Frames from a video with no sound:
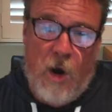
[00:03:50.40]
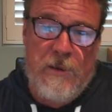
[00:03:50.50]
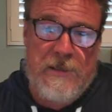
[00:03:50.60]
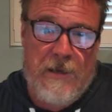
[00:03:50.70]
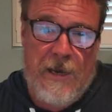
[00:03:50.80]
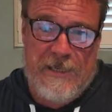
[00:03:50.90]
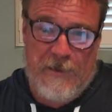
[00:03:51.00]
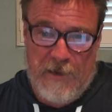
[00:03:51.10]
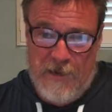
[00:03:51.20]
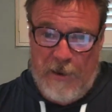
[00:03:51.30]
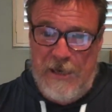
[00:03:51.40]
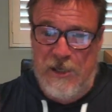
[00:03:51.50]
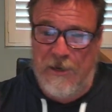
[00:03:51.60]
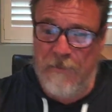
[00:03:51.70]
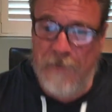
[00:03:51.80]
was accepting a
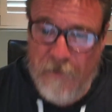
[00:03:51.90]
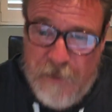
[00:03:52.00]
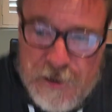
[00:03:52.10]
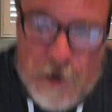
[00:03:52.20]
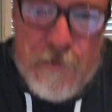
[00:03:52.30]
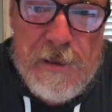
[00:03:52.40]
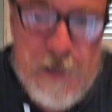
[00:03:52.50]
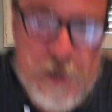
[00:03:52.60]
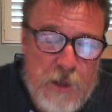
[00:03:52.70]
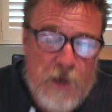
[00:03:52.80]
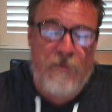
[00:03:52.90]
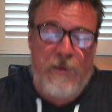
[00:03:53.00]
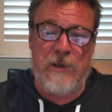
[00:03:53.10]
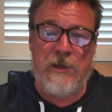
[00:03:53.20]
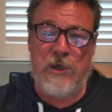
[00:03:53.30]
pension, which I really shouldn't have,
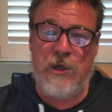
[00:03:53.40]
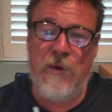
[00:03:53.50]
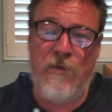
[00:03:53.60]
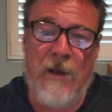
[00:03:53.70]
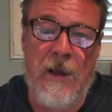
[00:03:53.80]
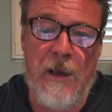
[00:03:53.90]
because I should have